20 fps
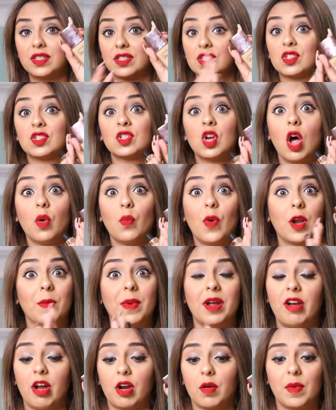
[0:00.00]
This is not one of
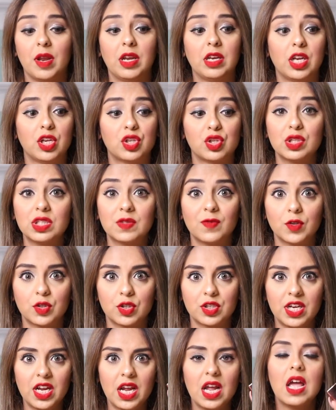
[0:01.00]
my recommendations for
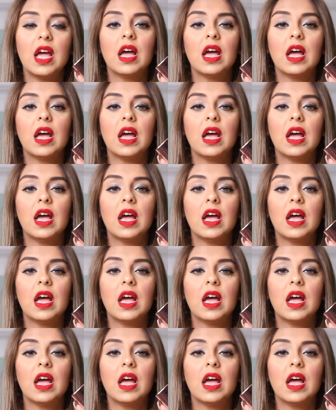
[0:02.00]
today.